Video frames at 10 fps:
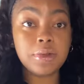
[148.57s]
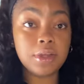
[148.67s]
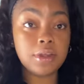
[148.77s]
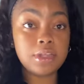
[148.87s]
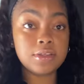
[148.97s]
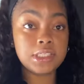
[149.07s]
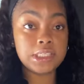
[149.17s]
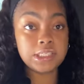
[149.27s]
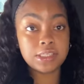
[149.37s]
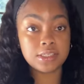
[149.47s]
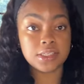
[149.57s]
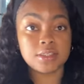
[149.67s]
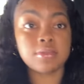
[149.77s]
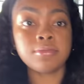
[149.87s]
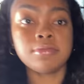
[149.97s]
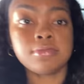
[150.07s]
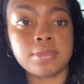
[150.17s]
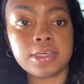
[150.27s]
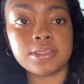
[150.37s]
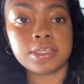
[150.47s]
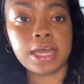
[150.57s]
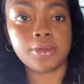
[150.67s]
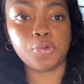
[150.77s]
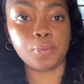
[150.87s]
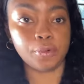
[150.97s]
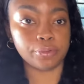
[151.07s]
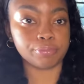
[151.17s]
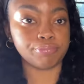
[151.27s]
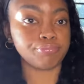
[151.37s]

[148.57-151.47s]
we're gonna use to season is adobo.